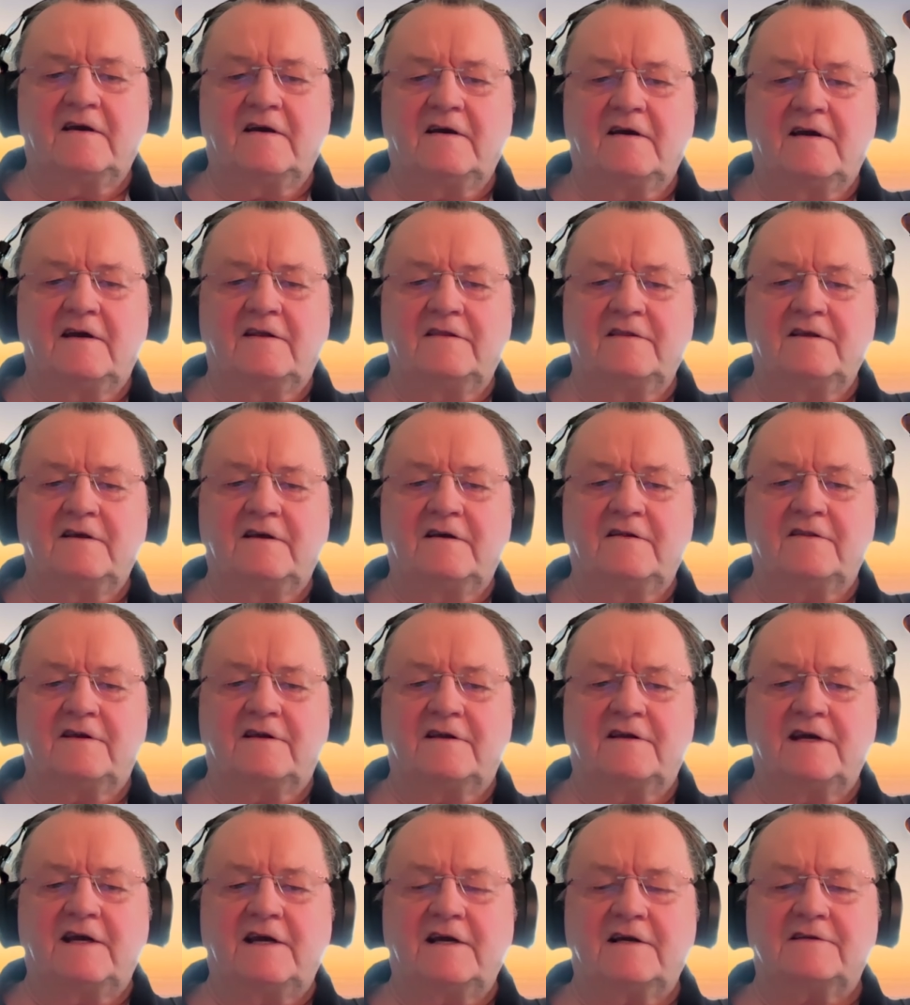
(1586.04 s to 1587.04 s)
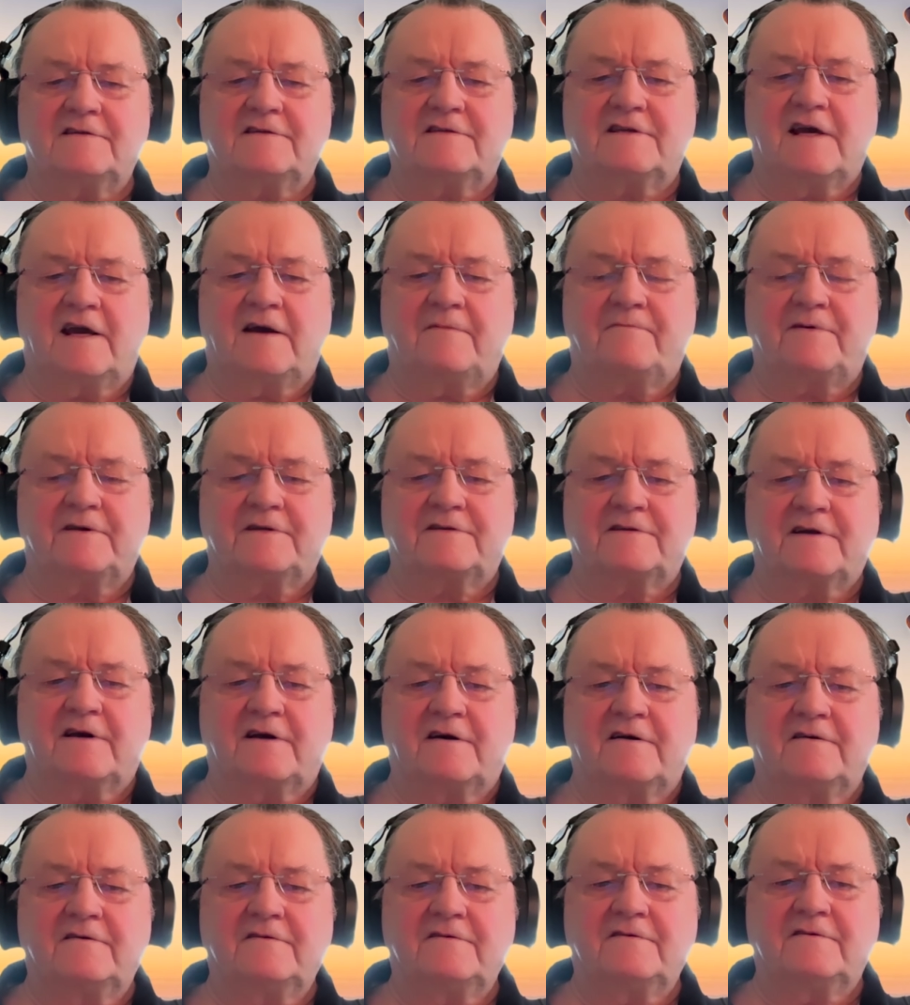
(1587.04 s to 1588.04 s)
In the next
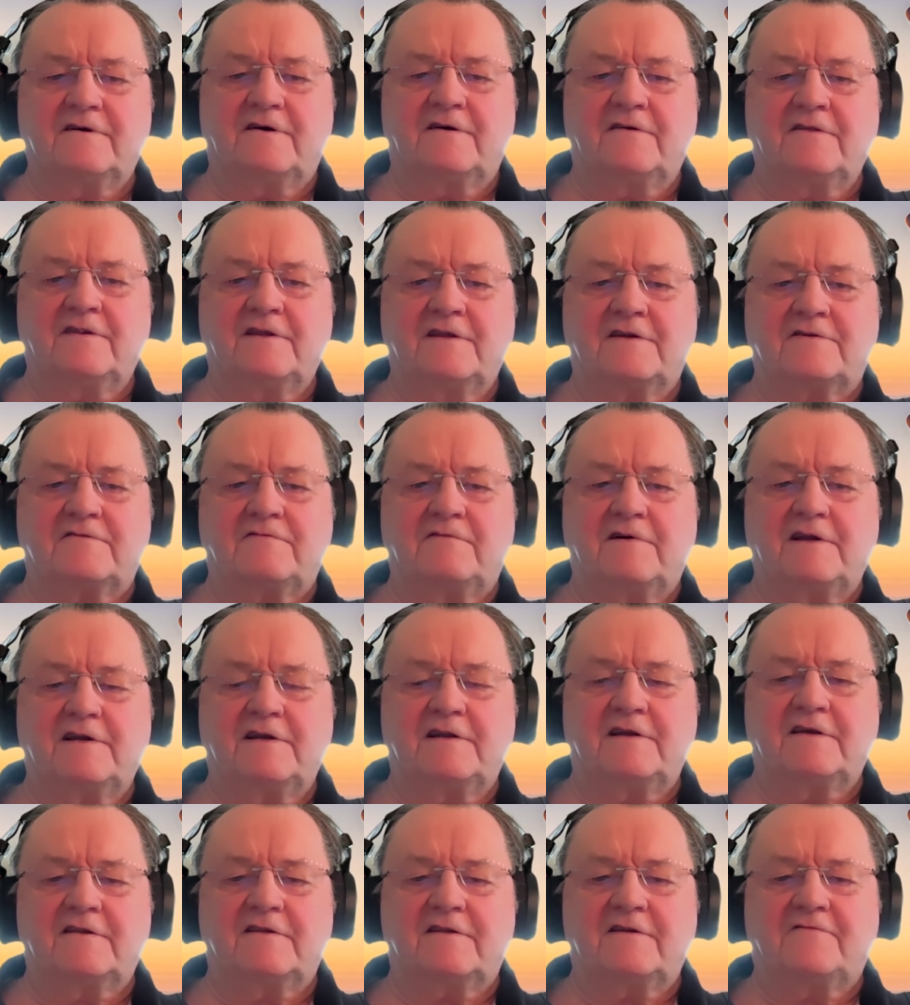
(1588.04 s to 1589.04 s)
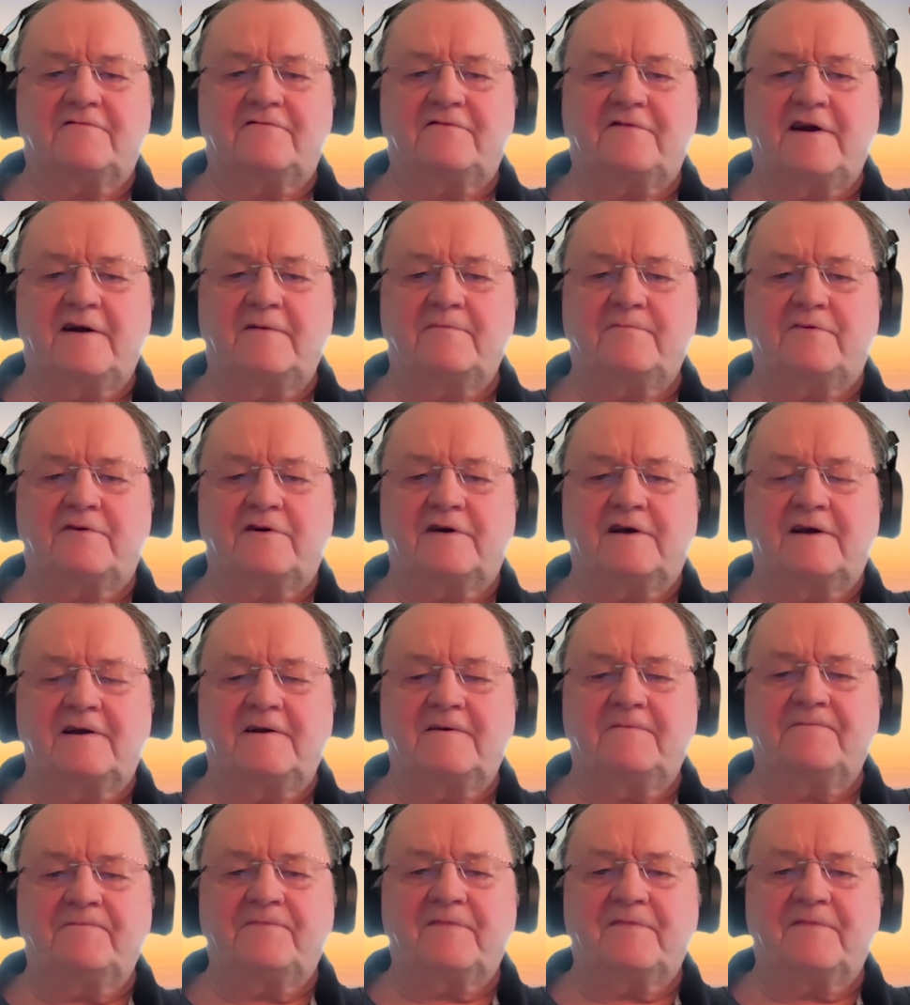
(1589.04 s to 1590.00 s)
episode, on the 20th of February,